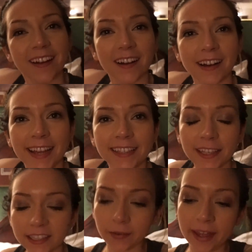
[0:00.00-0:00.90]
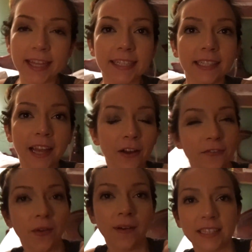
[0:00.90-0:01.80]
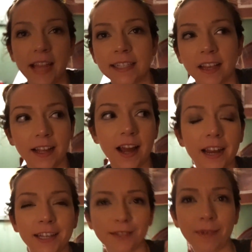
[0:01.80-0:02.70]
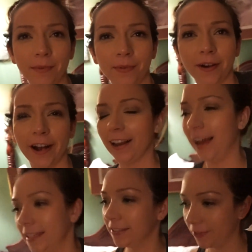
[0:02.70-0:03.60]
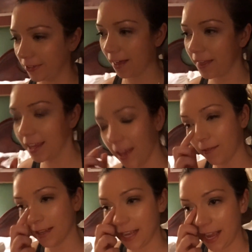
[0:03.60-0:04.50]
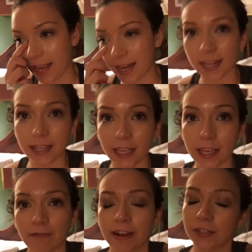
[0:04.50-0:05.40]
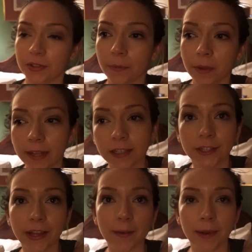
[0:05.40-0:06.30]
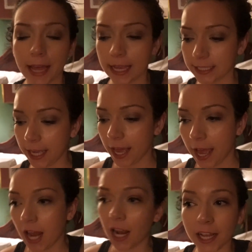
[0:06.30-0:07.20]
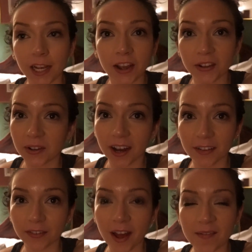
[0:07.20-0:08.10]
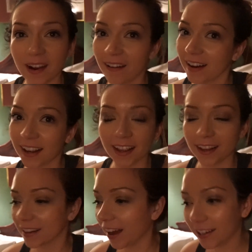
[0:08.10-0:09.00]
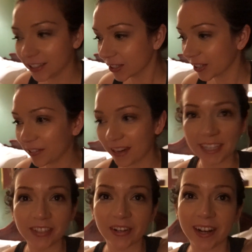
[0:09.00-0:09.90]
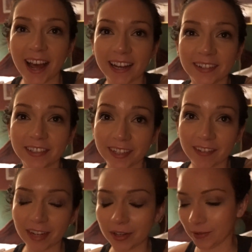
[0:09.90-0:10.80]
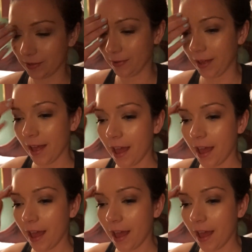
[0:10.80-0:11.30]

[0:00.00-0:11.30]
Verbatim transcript: guys, so it's now a few hours later. I can't actually remember what I last vlogged. I think it was in the restaurant. We went to a place, like a local kind of American country restaurant, and it was really, really cool.